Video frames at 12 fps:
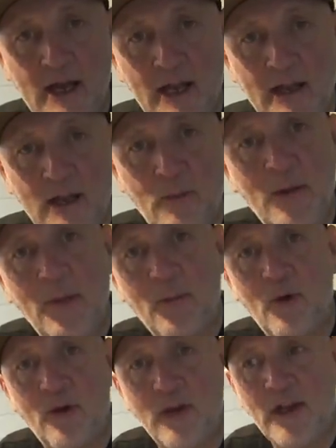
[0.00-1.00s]
a little bit
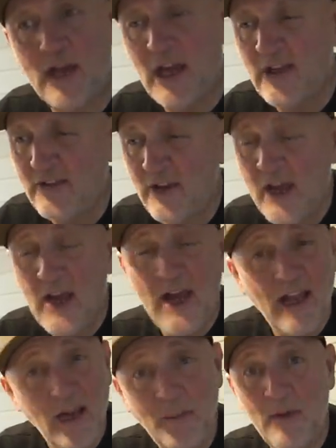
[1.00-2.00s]
more engaging,
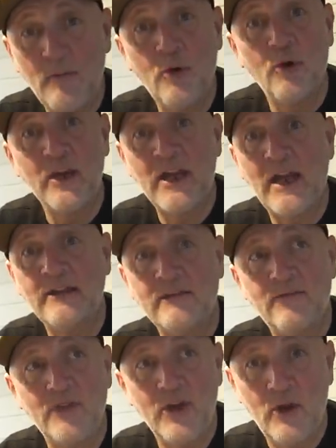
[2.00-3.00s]
a little bit more engaging
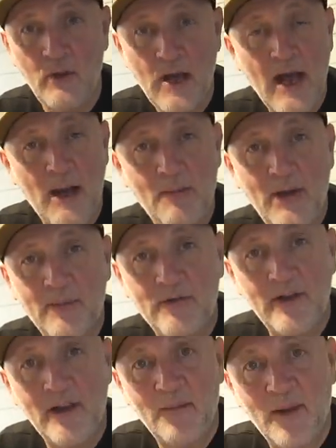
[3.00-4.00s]
for you and perhaps a
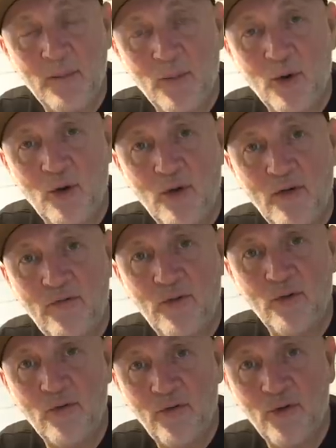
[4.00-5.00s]
little bit more
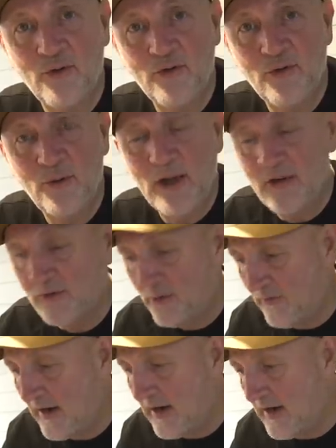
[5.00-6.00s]
fun for us as well. So
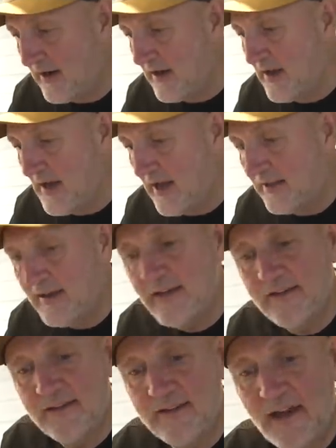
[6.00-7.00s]
we've had a, a
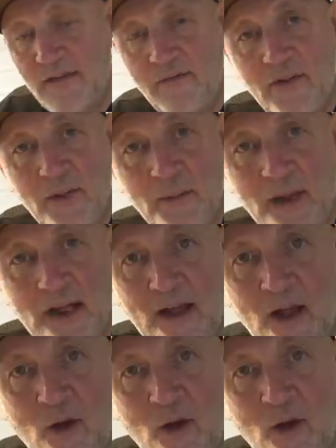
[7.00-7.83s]
decent day filming it.